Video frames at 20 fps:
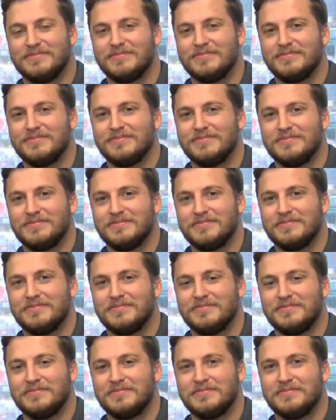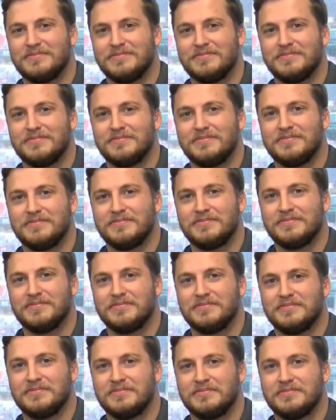
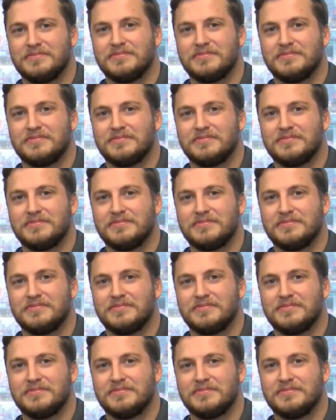No words are spoken by the person on screen.